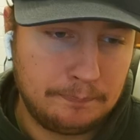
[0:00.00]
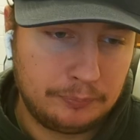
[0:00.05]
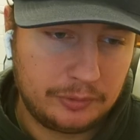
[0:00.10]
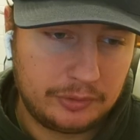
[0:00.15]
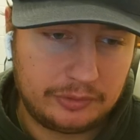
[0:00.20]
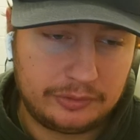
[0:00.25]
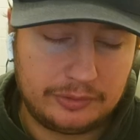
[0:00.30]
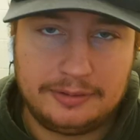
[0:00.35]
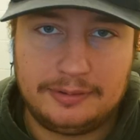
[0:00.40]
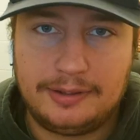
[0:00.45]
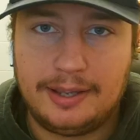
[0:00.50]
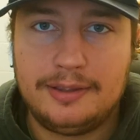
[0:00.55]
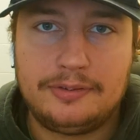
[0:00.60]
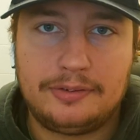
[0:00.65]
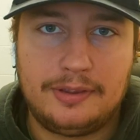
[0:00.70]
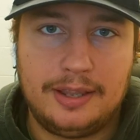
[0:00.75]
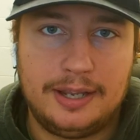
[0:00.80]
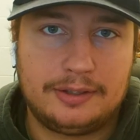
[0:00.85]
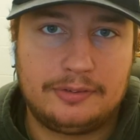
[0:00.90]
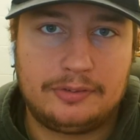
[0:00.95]

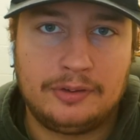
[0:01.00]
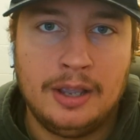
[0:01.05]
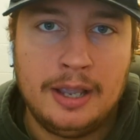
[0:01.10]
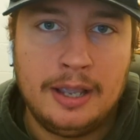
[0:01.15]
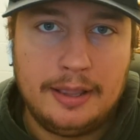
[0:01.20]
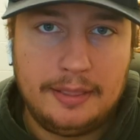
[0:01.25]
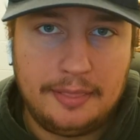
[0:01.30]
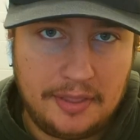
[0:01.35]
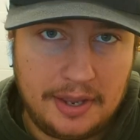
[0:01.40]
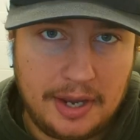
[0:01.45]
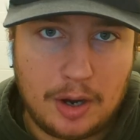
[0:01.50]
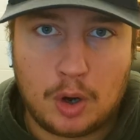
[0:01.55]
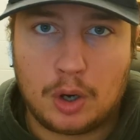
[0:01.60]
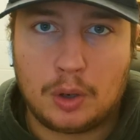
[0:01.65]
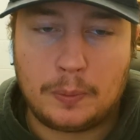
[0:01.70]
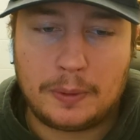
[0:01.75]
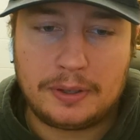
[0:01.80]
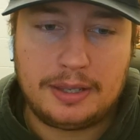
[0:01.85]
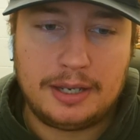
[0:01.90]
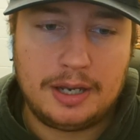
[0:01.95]
statistics, they are
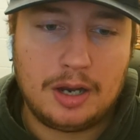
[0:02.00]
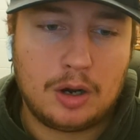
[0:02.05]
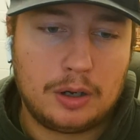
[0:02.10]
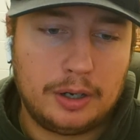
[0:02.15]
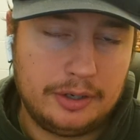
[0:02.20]
what they are.